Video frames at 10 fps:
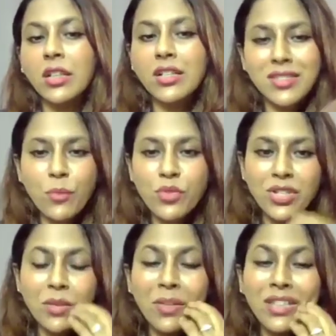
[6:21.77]

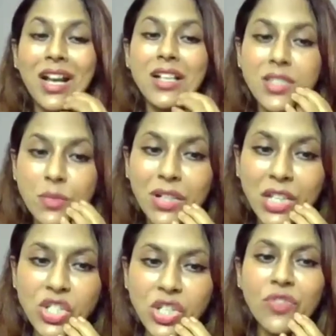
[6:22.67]
consumption but the
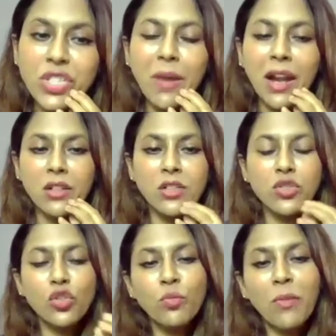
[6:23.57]
assimilation which matters.
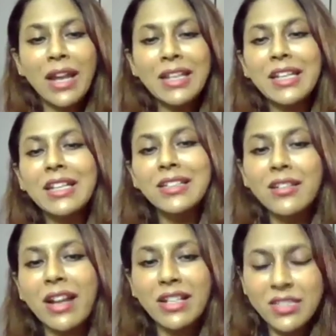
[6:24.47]
So you might eat
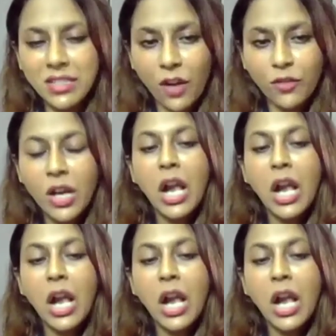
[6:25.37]
the right stuff,